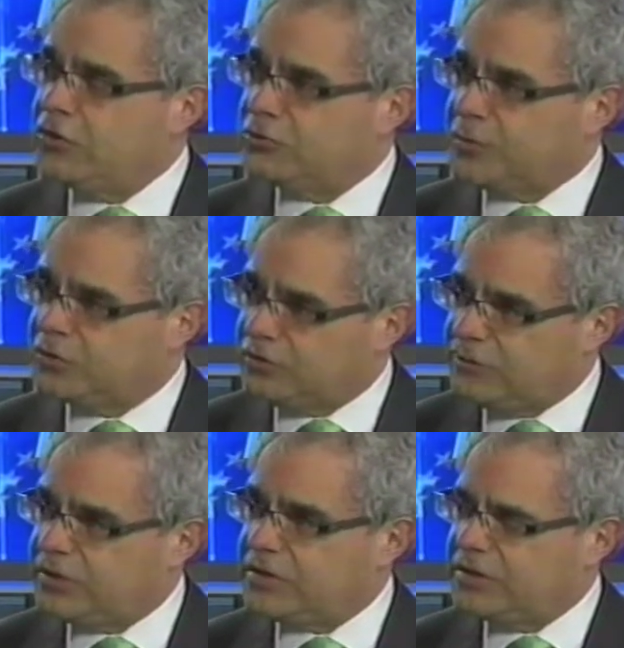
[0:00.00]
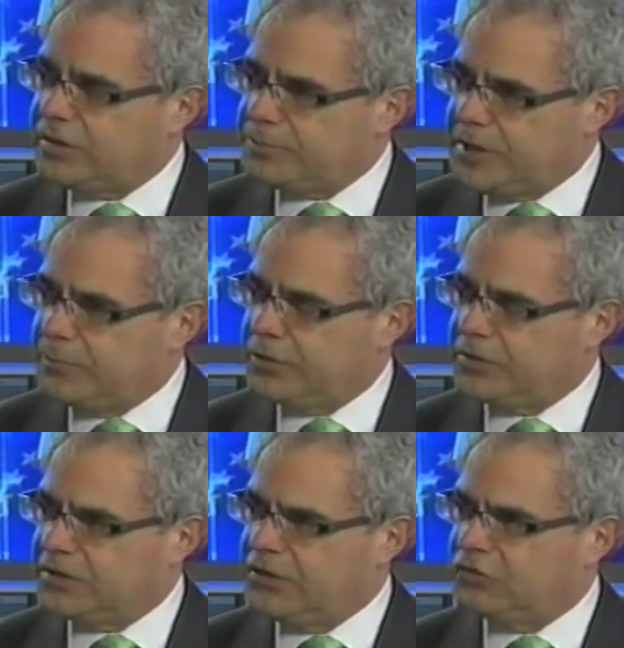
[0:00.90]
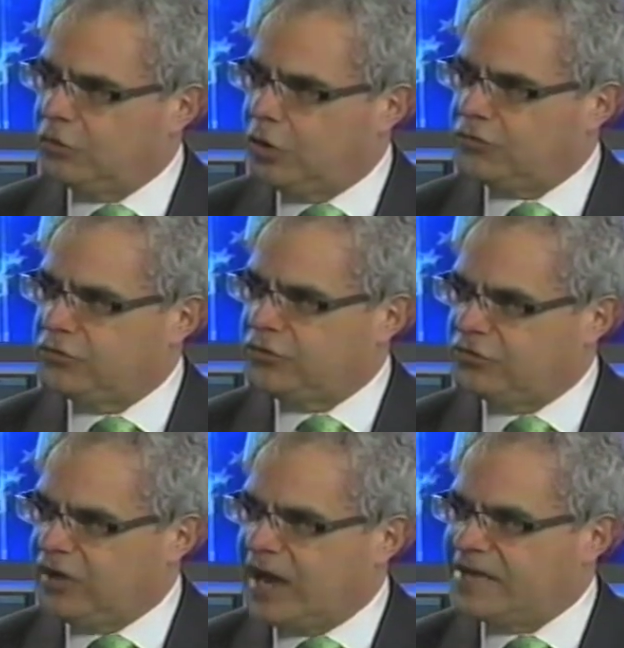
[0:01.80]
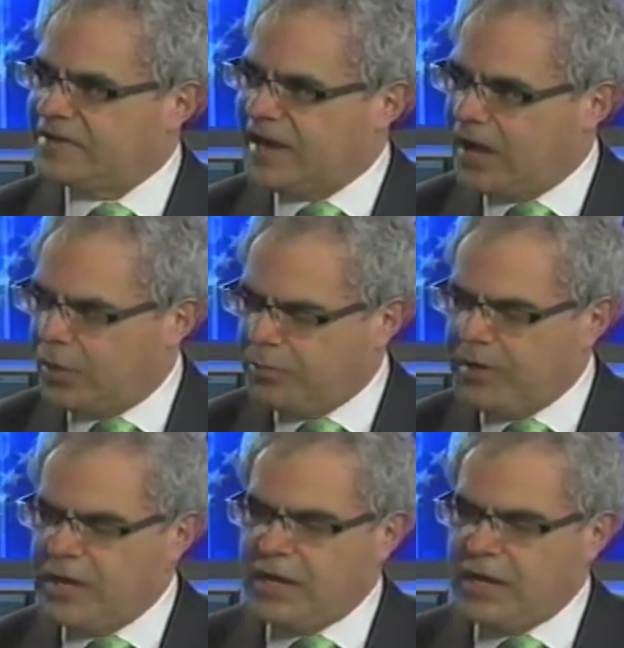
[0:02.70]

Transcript: specifically the people that these laws are designed to help.